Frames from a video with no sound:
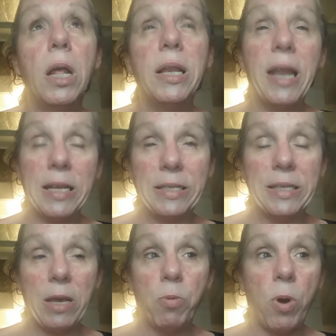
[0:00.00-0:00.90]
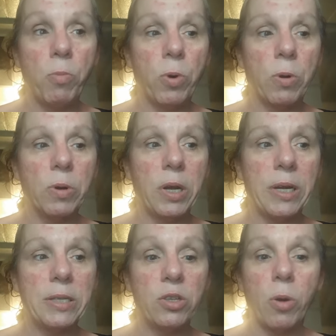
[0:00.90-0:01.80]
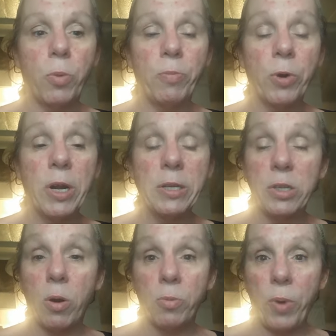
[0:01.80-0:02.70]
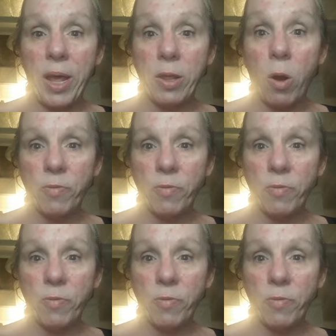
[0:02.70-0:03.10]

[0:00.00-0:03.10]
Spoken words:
let's see what we're going to start with. We're going to start with our